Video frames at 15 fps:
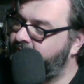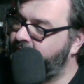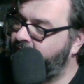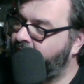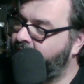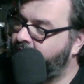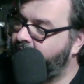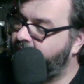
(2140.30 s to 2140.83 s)

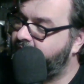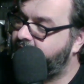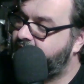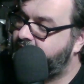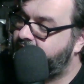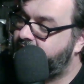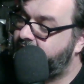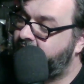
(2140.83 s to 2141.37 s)
glare.
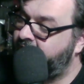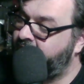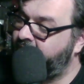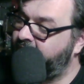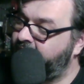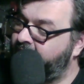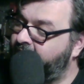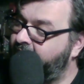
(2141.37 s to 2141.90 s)

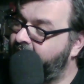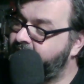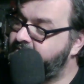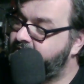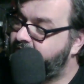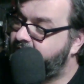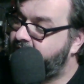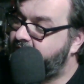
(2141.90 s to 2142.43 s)
Elliot laughs.
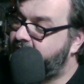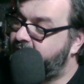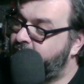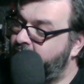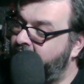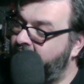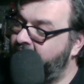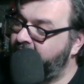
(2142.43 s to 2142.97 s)

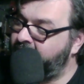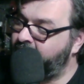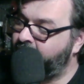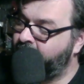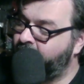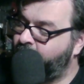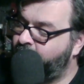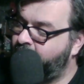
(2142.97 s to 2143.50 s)
Man, you
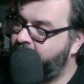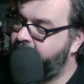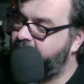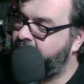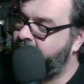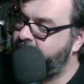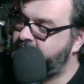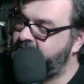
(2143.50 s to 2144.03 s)
were one
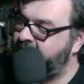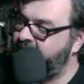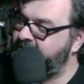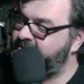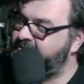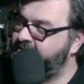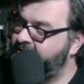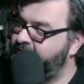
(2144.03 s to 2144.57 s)
uptight
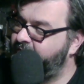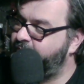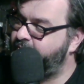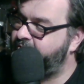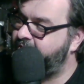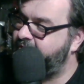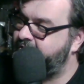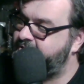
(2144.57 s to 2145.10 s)
son of a
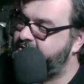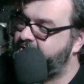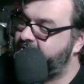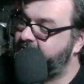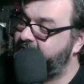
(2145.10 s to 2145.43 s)
bitch.